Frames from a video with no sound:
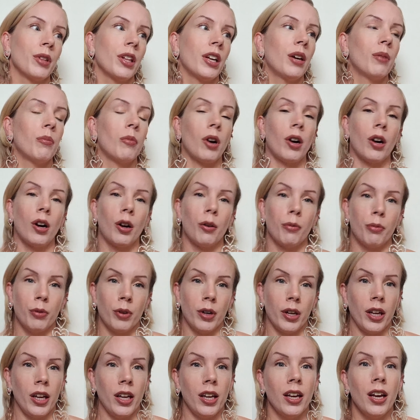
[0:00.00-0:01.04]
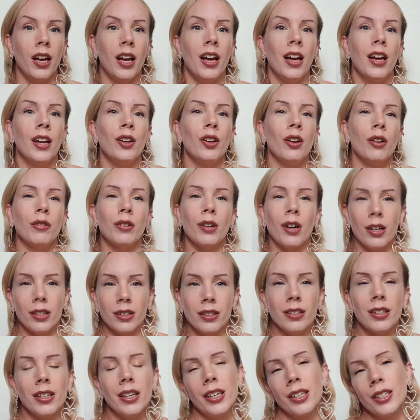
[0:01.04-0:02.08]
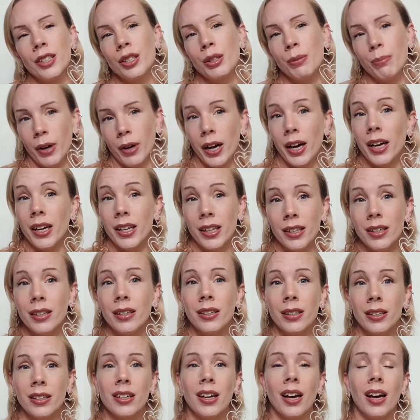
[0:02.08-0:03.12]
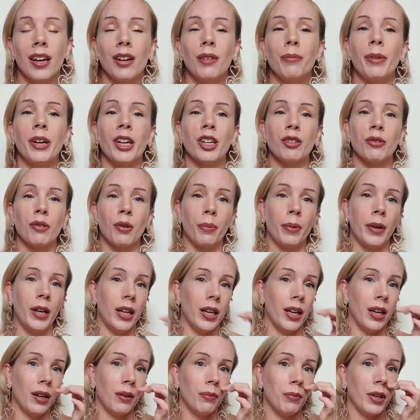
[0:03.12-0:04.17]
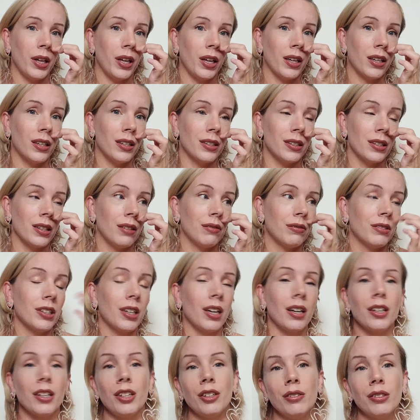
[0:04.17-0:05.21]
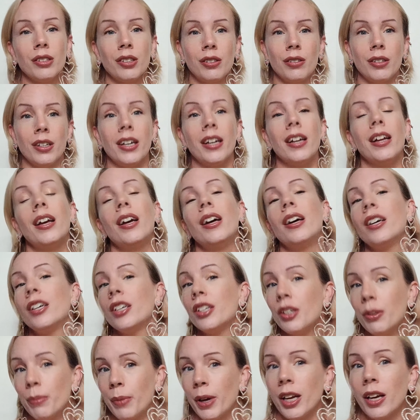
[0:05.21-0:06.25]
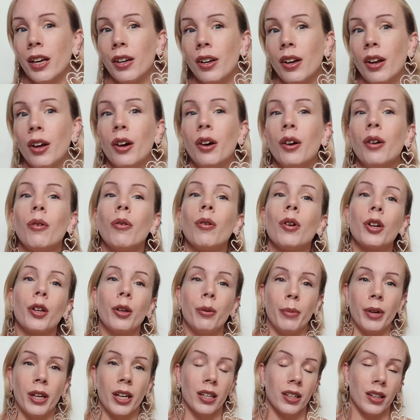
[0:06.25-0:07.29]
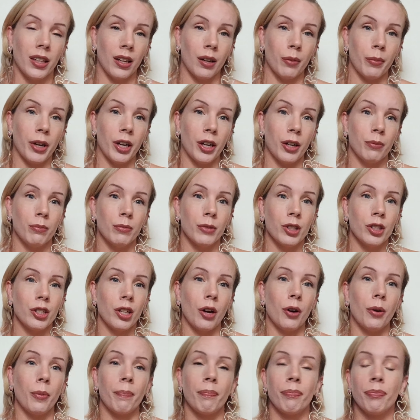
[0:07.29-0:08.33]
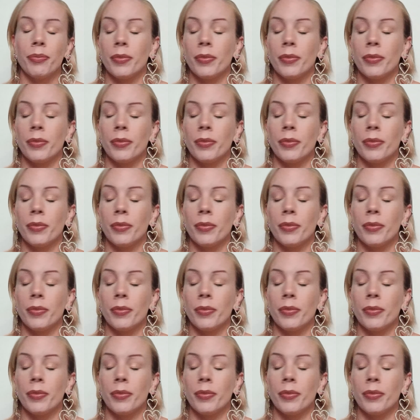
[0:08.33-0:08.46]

of them are pretty no nonsense, but kind of bear repeating because if you're not used to it, you may not know or you may not think about them. So